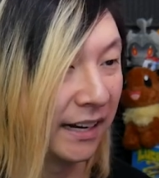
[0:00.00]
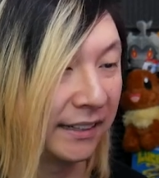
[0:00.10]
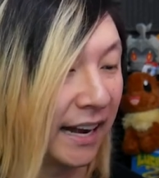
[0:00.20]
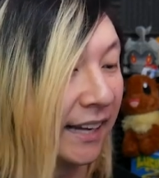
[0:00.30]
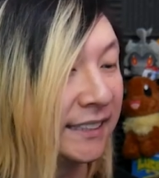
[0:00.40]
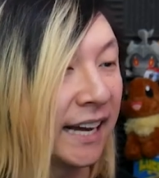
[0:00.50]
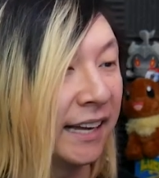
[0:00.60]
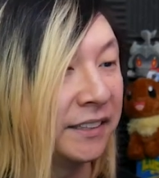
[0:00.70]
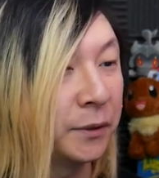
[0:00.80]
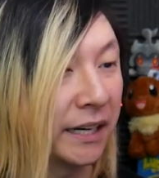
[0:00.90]

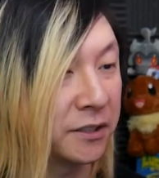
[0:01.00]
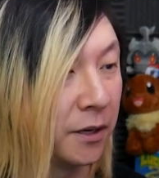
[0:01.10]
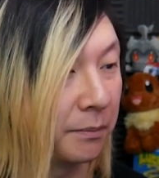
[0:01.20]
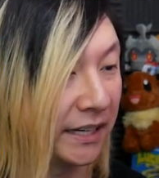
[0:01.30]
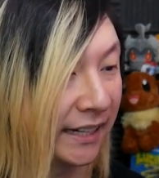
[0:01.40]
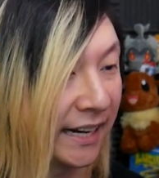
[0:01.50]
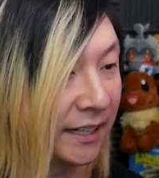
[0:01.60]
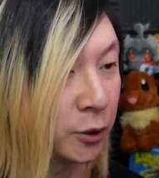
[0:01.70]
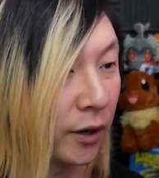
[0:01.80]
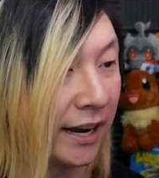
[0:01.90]
You guys know me, I
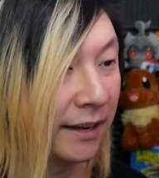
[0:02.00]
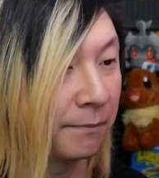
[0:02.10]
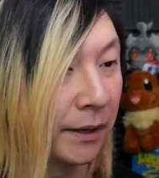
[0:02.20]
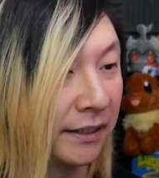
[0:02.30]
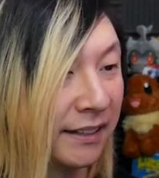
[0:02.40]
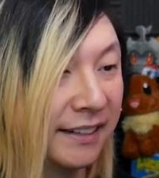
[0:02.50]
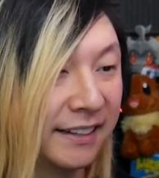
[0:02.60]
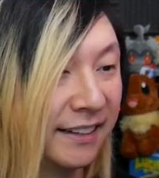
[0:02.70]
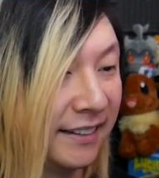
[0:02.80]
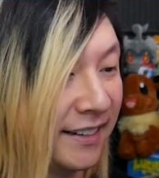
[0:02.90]
gotta try it, but
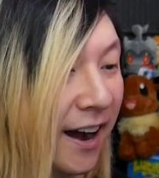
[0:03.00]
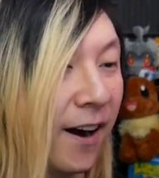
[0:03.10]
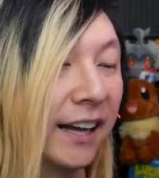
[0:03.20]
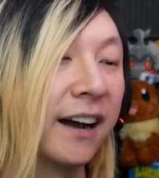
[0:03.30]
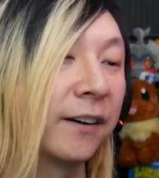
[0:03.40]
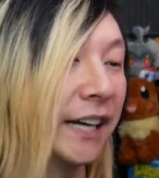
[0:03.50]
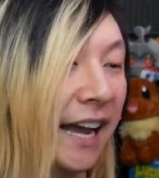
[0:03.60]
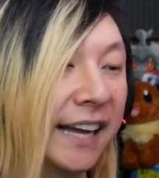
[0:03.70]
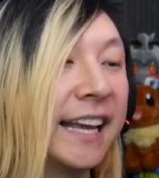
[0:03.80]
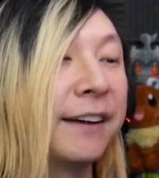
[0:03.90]
No, okay,
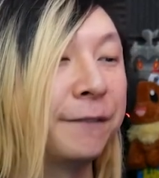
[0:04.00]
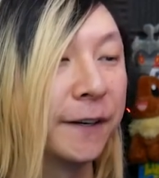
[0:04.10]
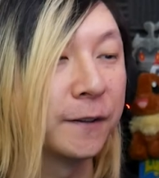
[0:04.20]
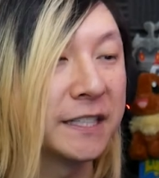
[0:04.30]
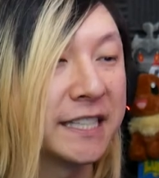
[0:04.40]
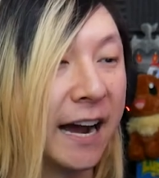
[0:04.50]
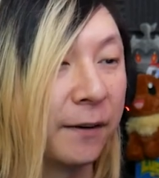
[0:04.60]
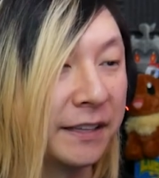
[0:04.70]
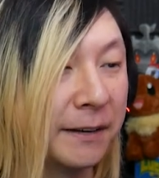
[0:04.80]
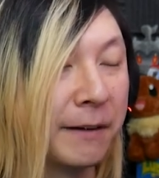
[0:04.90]
I can't figure this
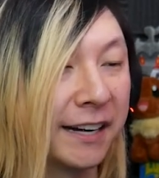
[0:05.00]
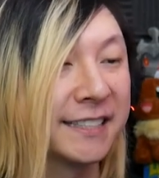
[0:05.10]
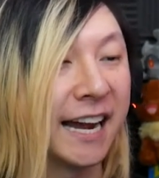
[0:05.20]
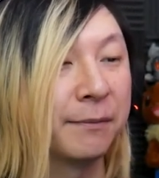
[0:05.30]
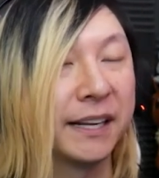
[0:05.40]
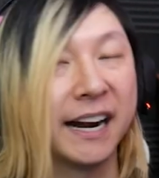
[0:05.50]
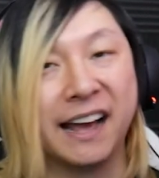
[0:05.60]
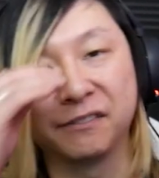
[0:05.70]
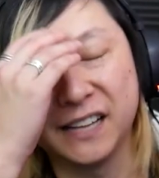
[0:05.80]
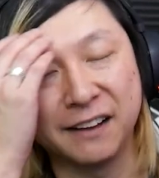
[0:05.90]
out in the amount of time that I
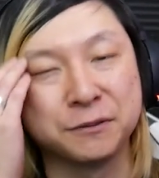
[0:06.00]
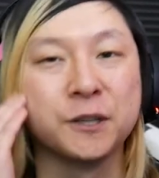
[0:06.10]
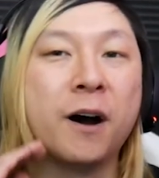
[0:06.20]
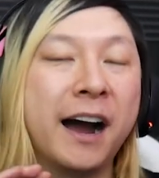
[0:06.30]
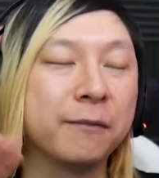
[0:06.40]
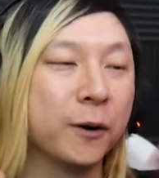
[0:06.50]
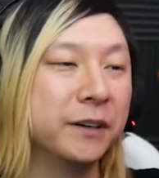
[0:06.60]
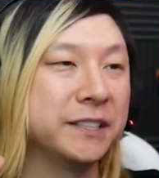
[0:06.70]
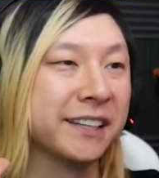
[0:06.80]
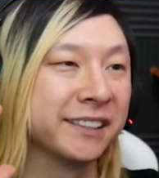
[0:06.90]
have left, so I'm
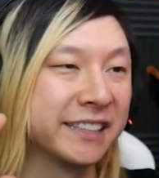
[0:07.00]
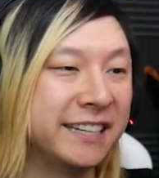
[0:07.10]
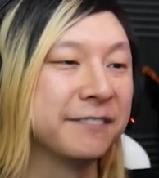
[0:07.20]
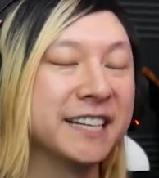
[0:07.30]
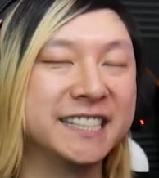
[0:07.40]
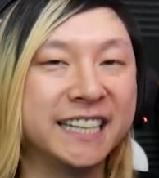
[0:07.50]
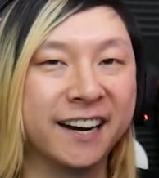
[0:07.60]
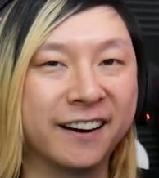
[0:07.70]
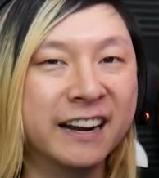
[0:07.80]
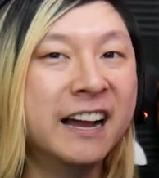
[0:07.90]
going to leave this
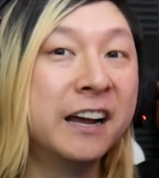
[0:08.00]
here.